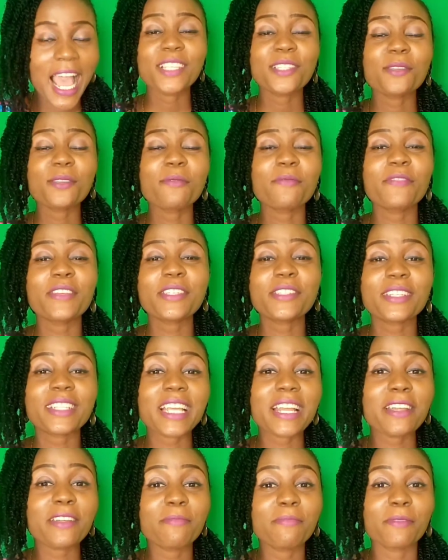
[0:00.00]
so
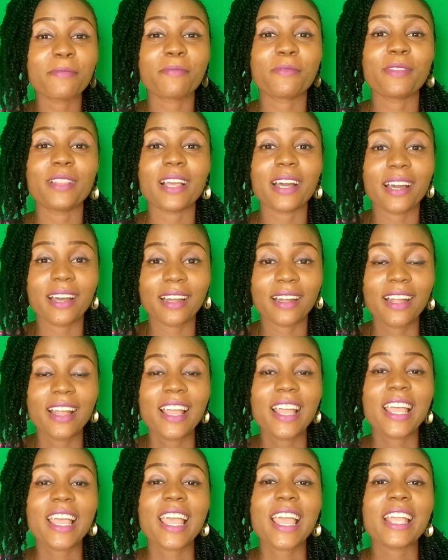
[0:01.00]
visionary people are
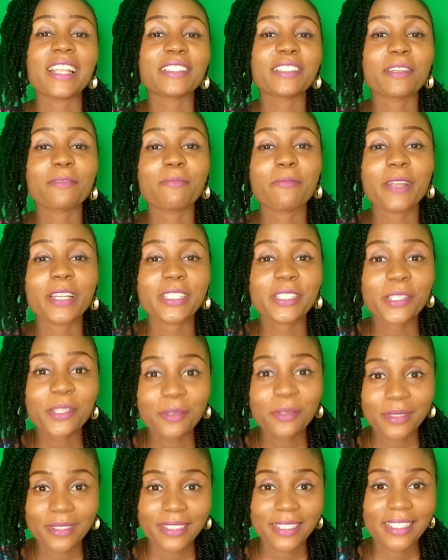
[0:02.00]

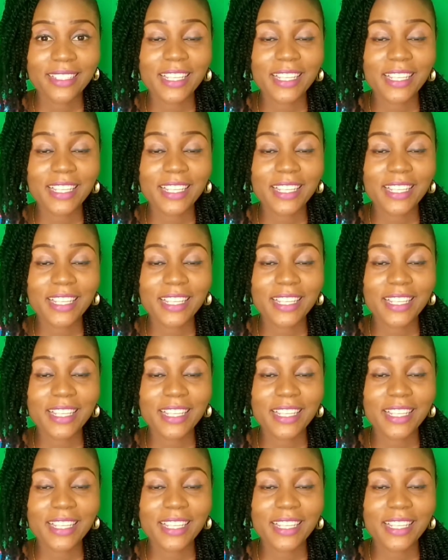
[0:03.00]
entrepreneurs.